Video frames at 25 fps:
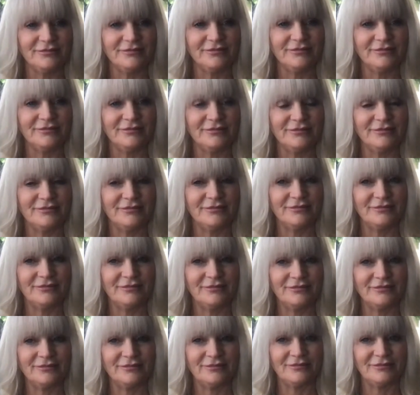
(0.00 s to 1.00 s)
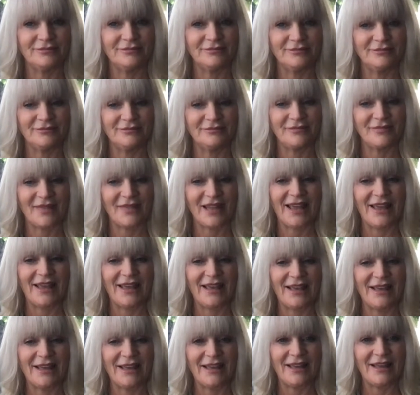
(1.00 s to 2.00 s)
Hi, I'm great. This is
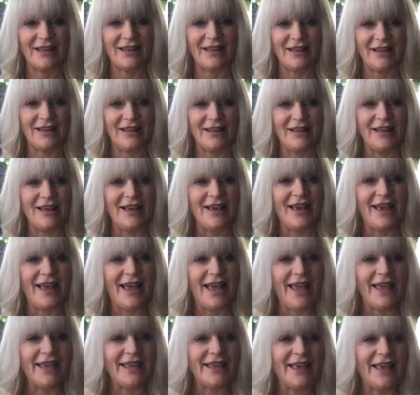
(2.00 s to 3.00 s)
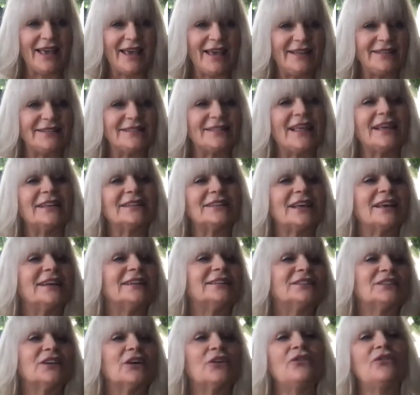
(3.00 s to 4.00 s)
Kate. Hey, Kate. That
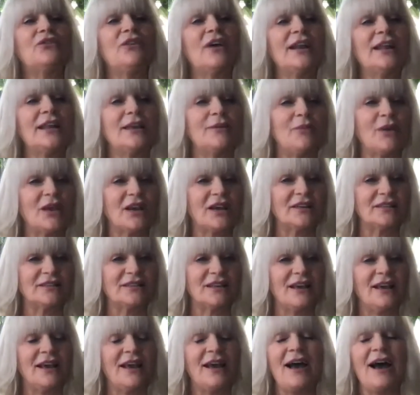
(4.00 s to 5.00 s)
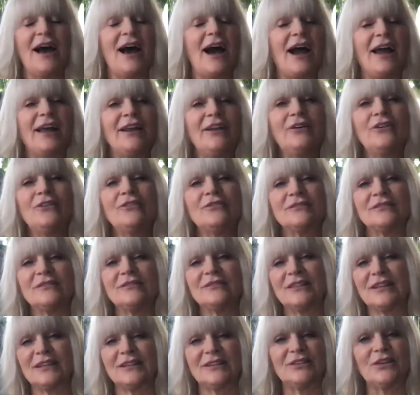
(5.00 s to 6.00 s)
it's so funny because I don't.
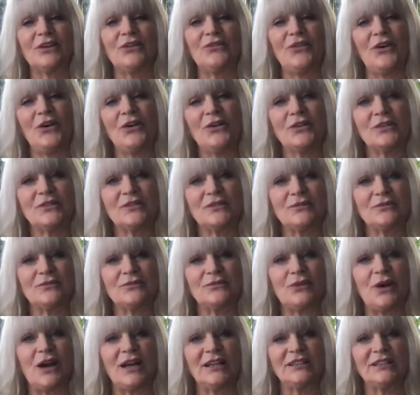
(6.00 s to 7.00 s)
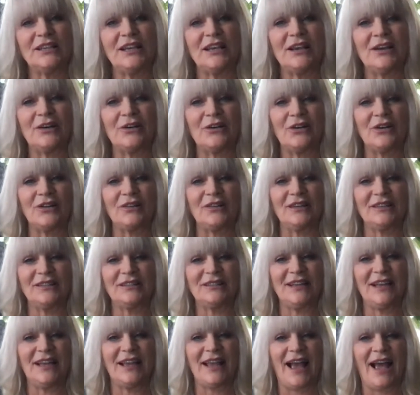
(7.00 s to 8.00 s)
Uh, so, folks watching or
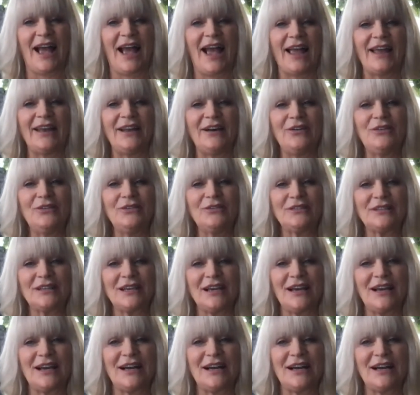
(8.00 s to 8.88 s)
listening, I don't.